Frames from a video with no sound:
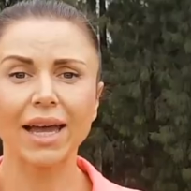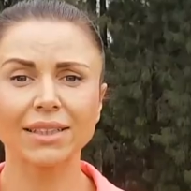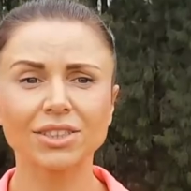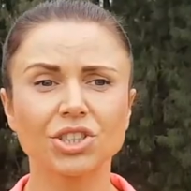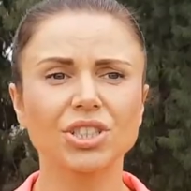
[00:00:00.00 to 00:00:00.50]

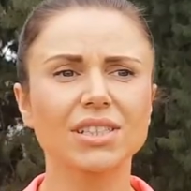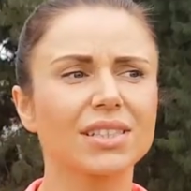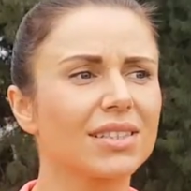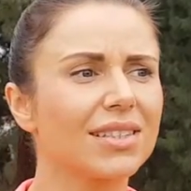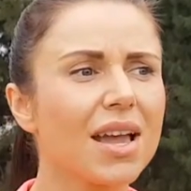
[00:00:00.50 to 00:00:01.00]
And
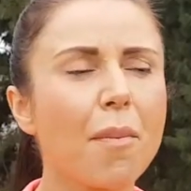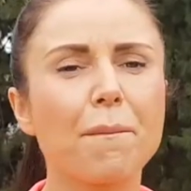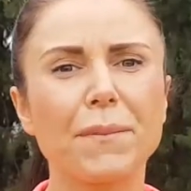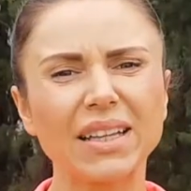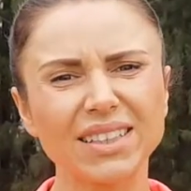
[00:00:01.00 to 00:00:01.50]
just the
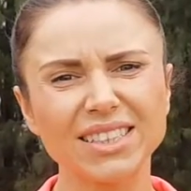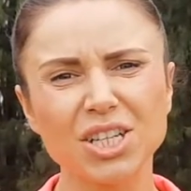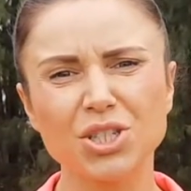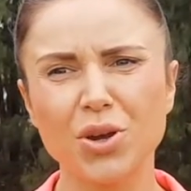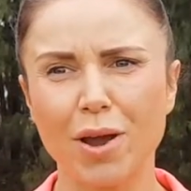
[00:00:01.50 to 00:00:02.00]

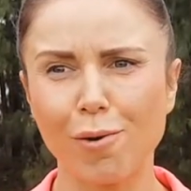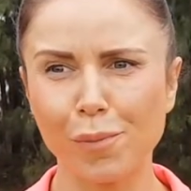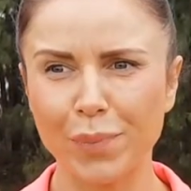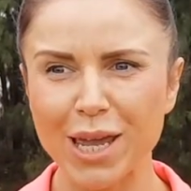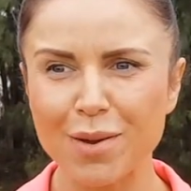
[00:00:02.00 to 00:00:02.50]
ability to help
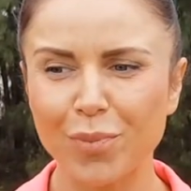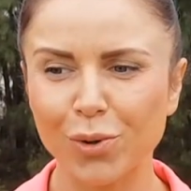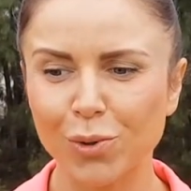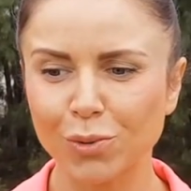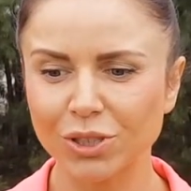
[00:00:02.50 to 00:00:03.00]

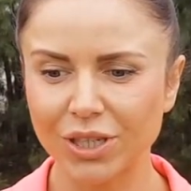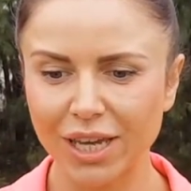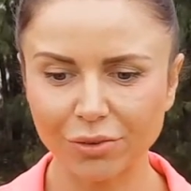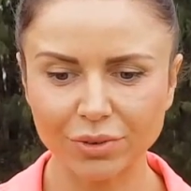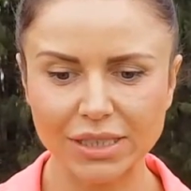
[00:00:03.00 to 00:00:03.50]
people to
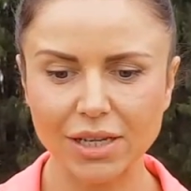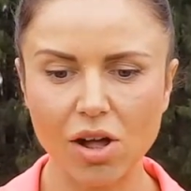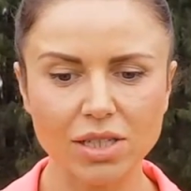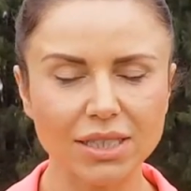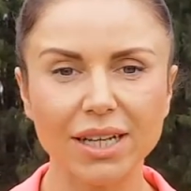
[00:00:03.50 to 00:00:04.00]
get results.